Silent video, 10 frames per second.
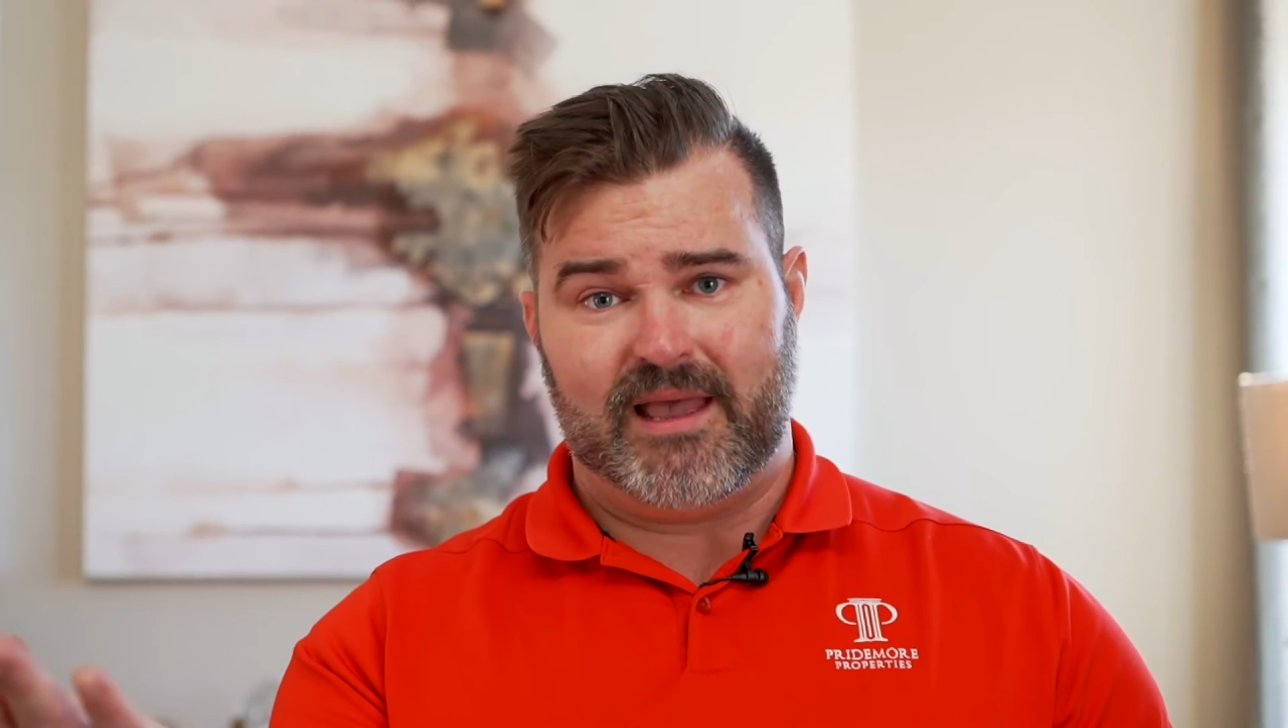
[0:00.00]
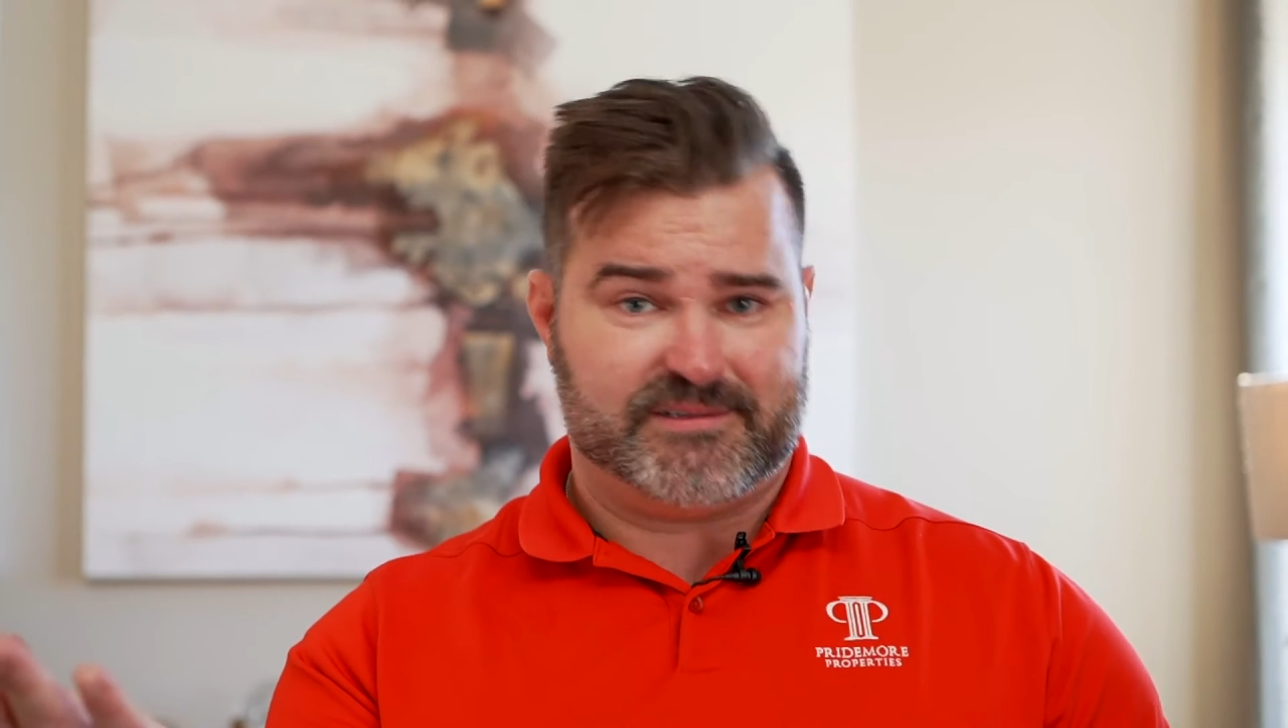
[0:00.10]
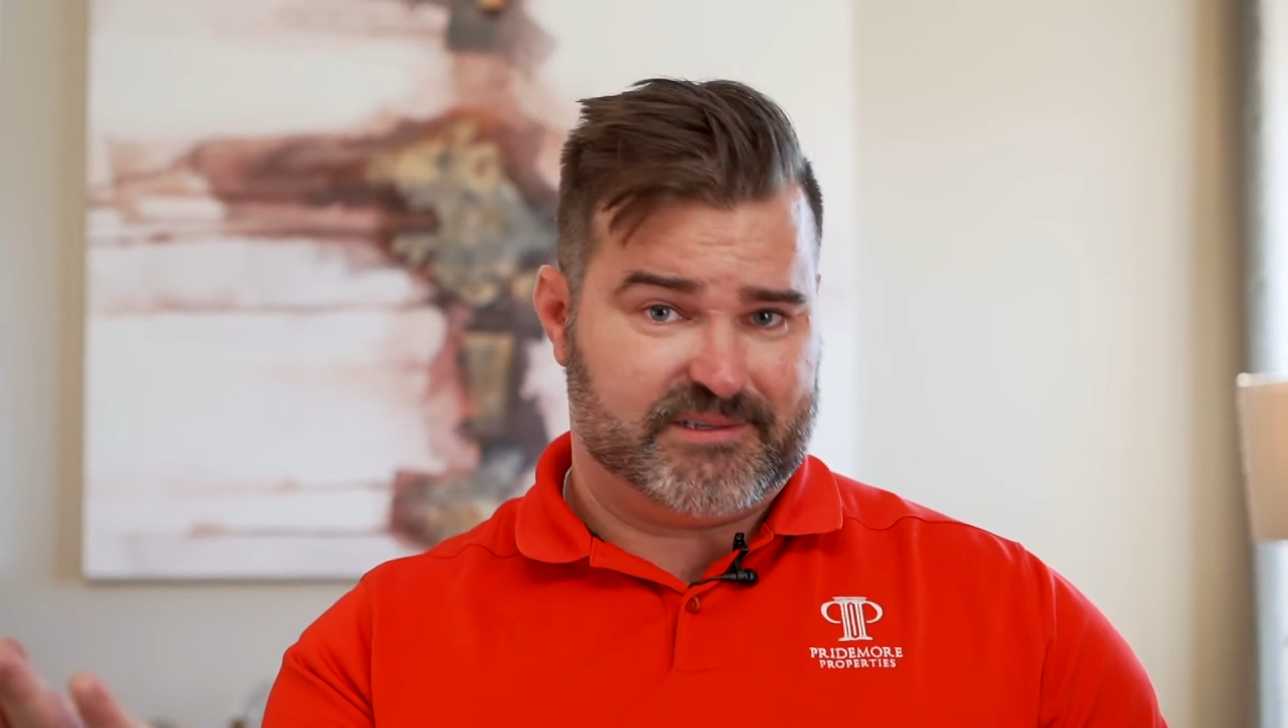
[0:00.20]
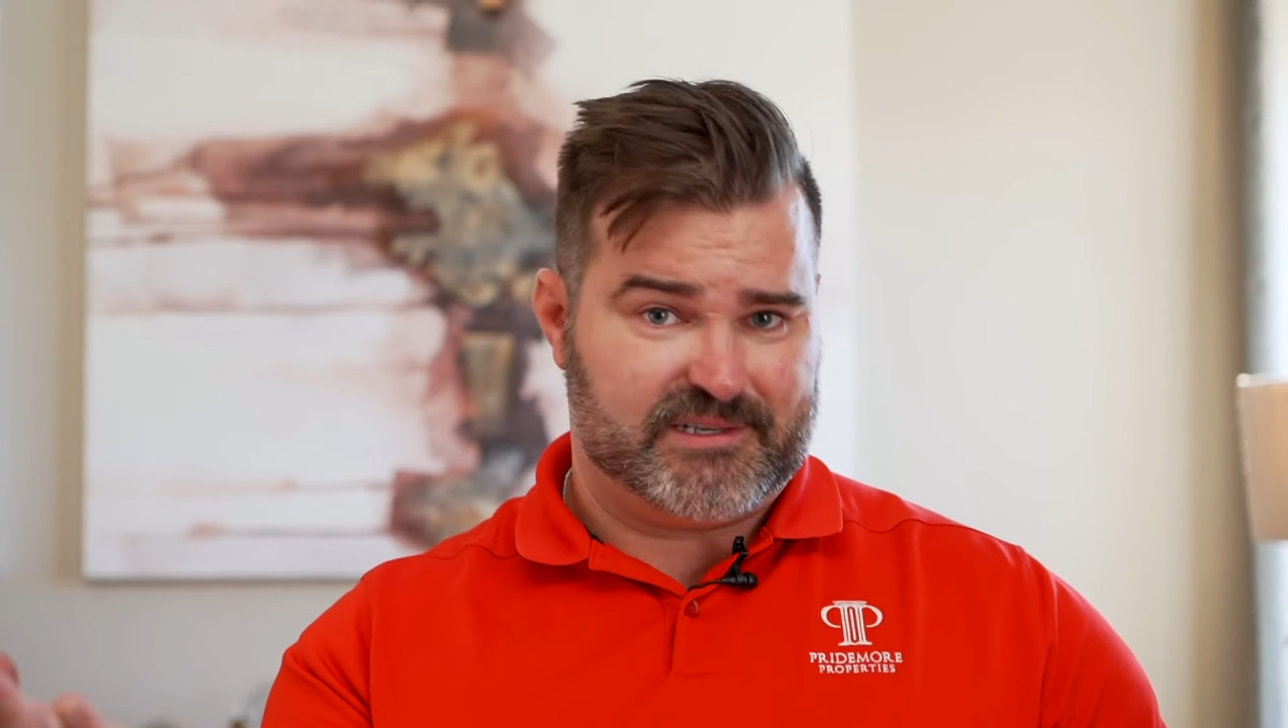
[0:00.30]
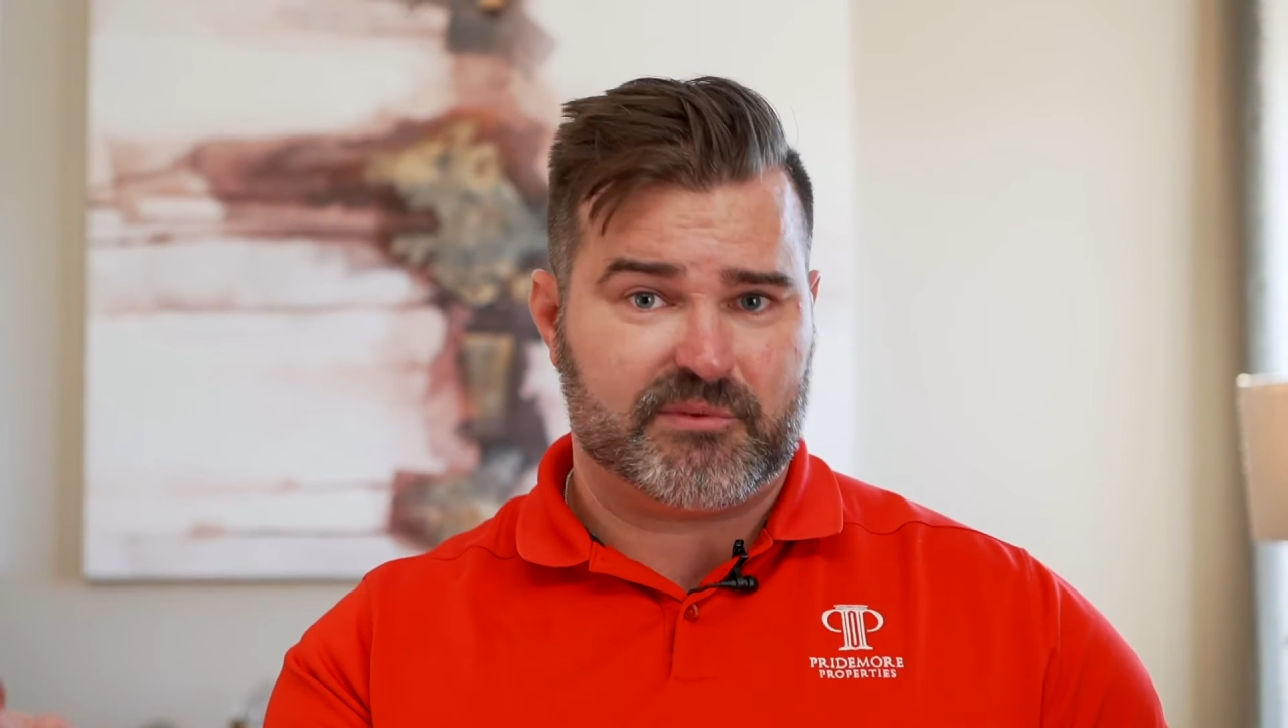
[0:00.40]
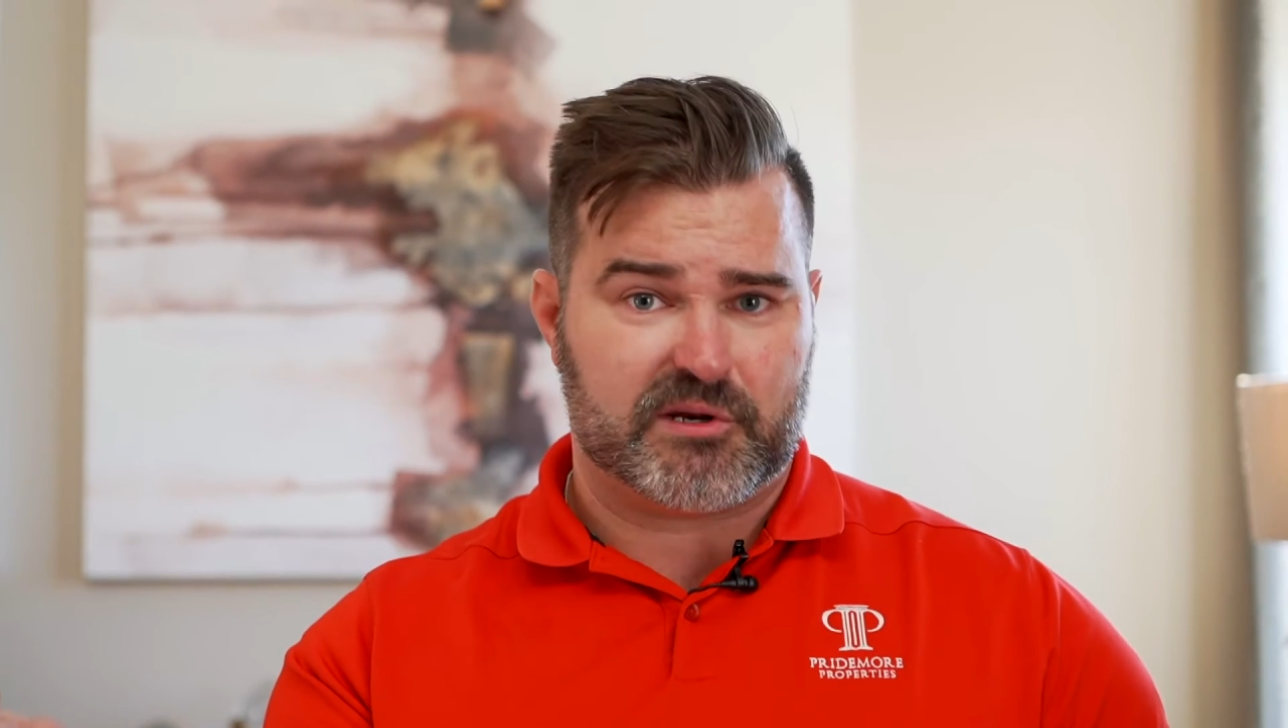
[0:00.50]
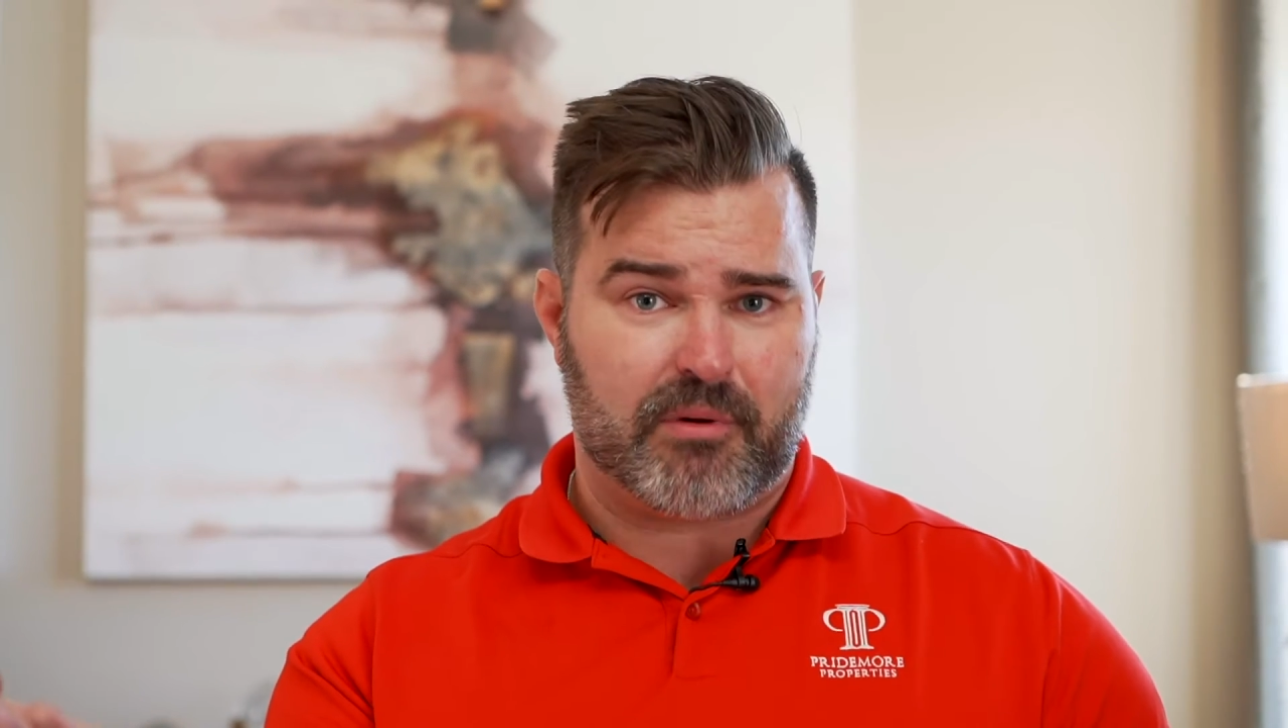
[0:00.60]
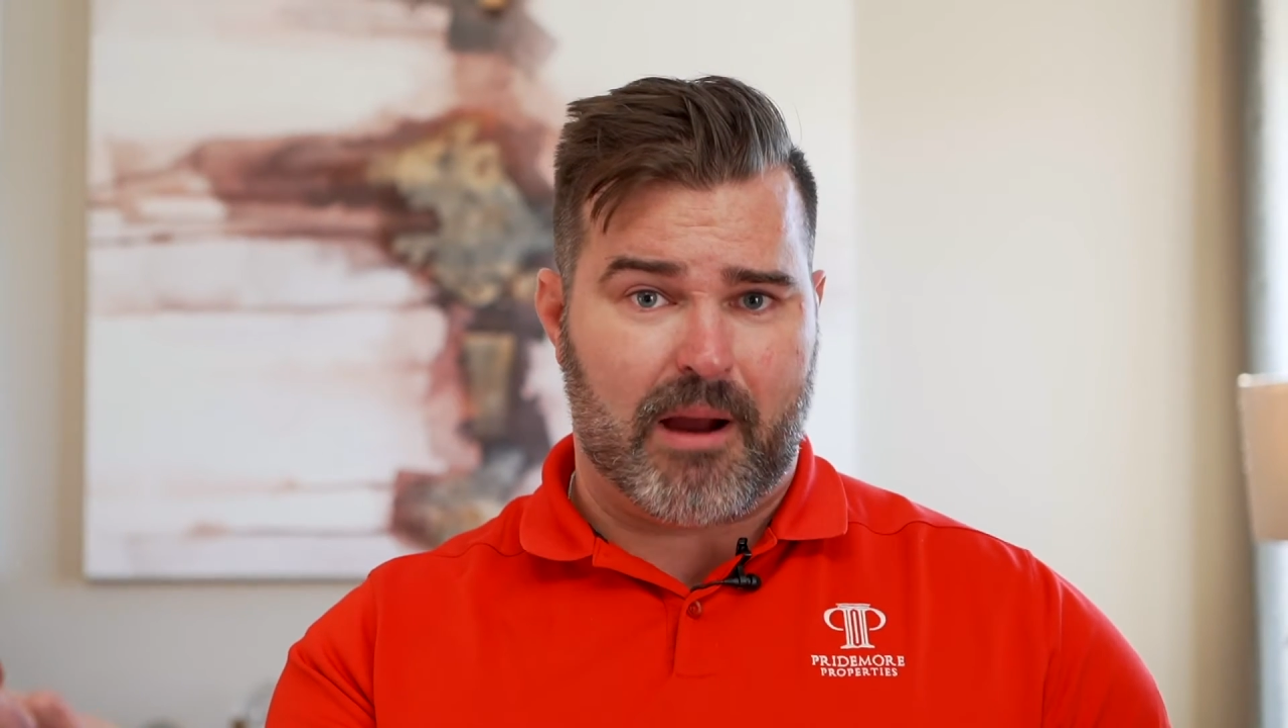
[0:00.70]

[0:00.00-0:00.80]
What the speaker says: as a subject